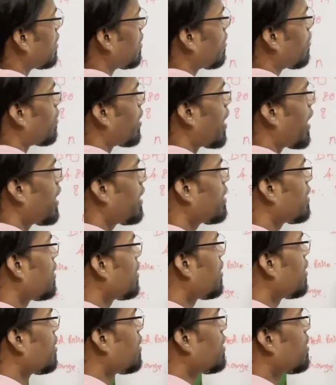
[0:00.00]
right?
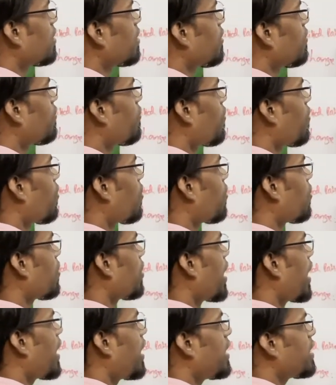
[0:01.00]

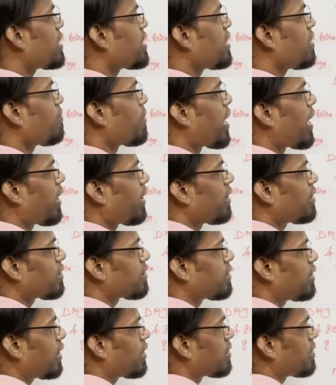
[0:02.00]
480 minus
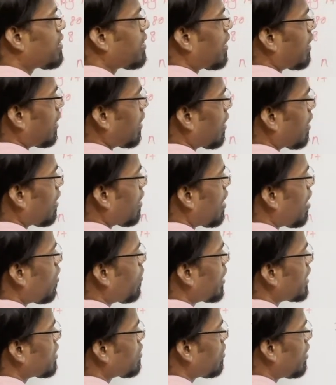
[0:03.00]
60, how
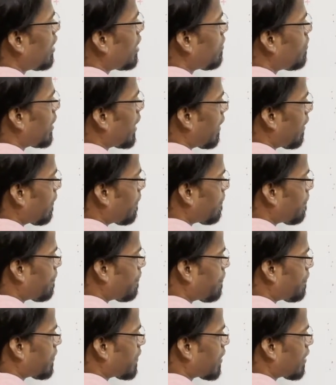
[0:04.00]
much will it be?
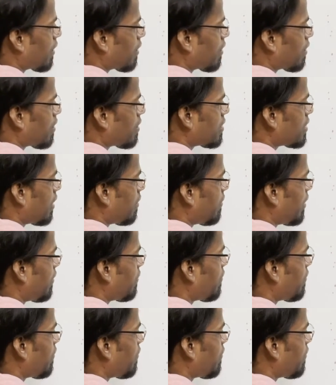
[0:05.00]
Tell me